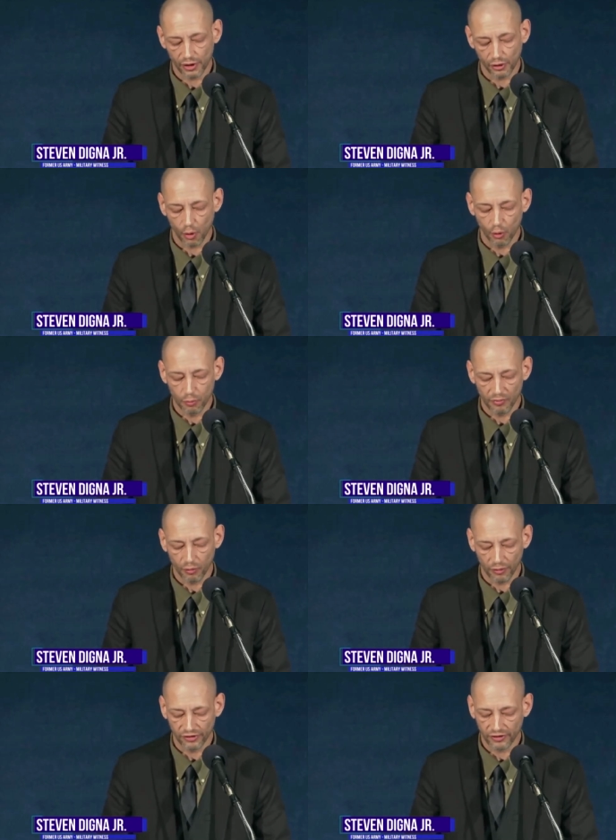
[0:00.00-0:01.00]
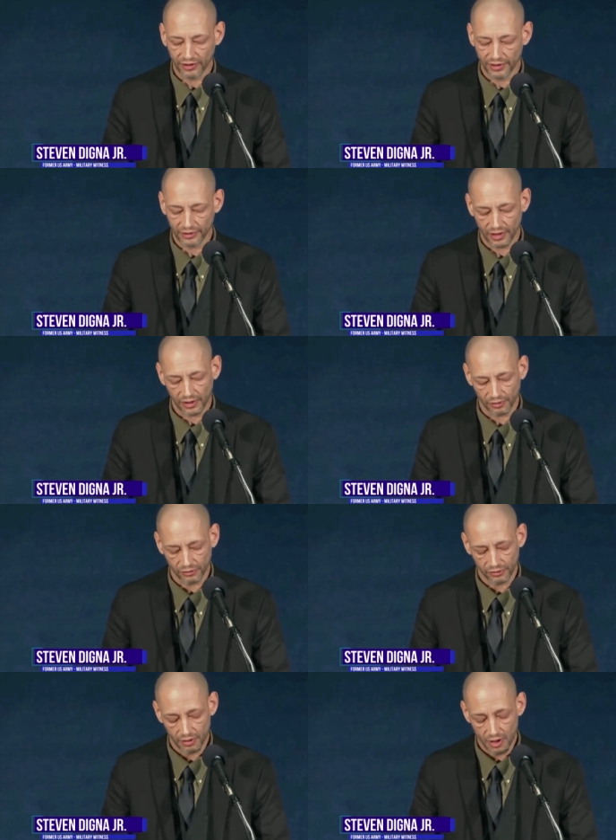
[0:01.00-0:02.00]
under oath before the Senate and
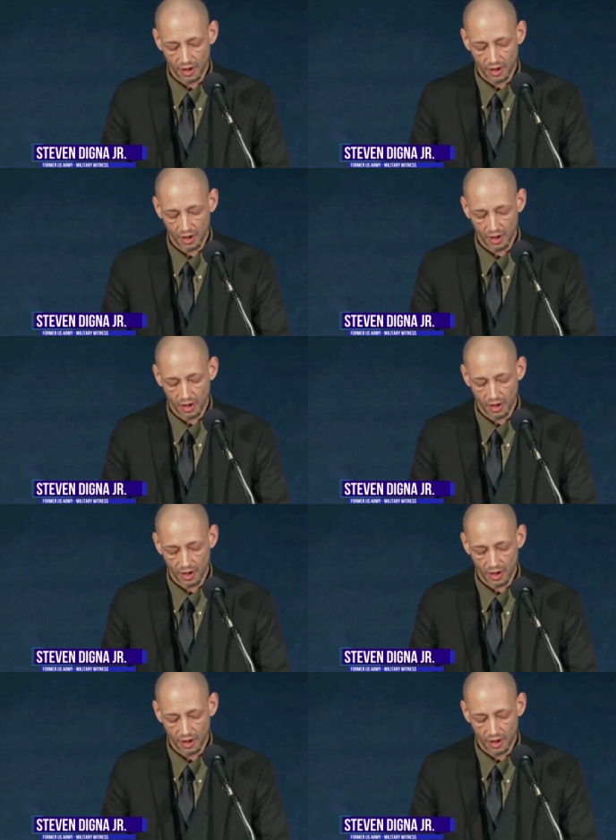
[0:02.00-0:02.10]
Congress.